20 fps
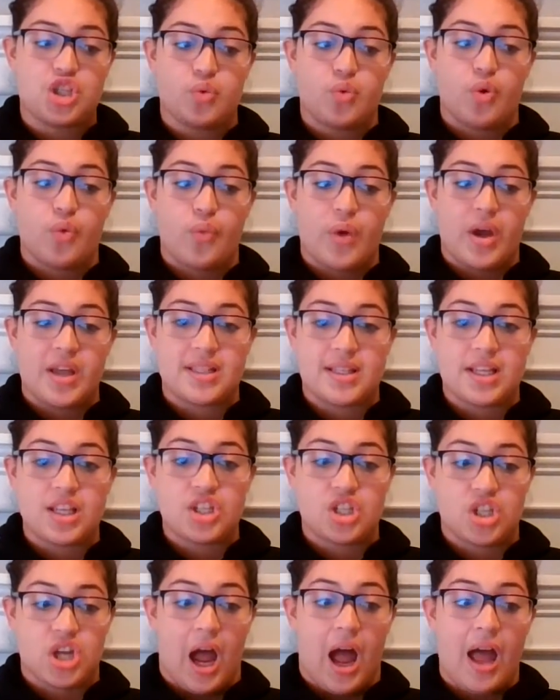to a
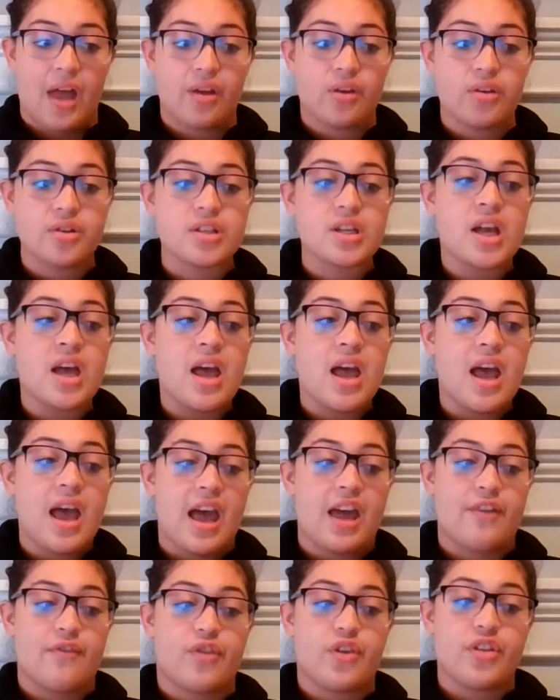resident child,
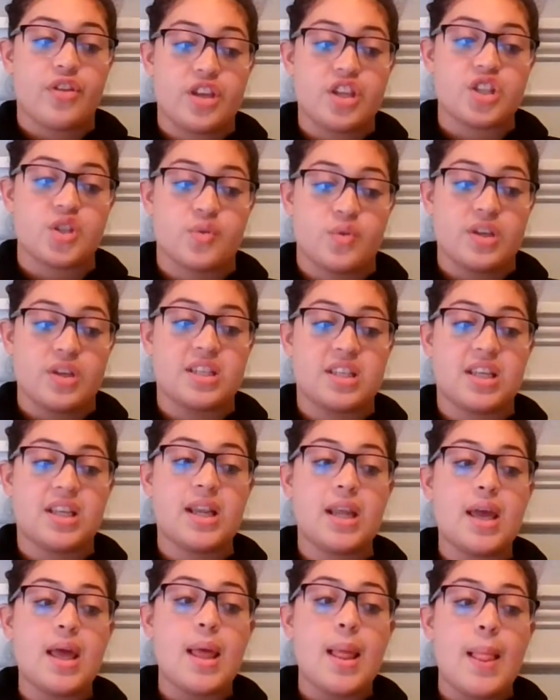and for this
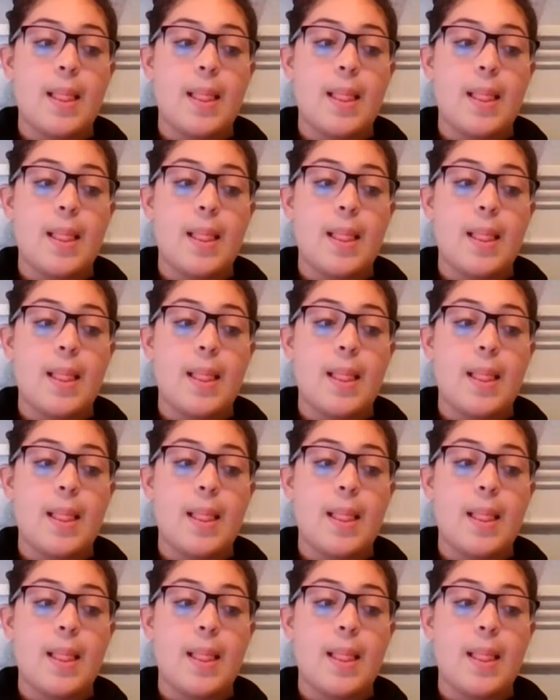reason,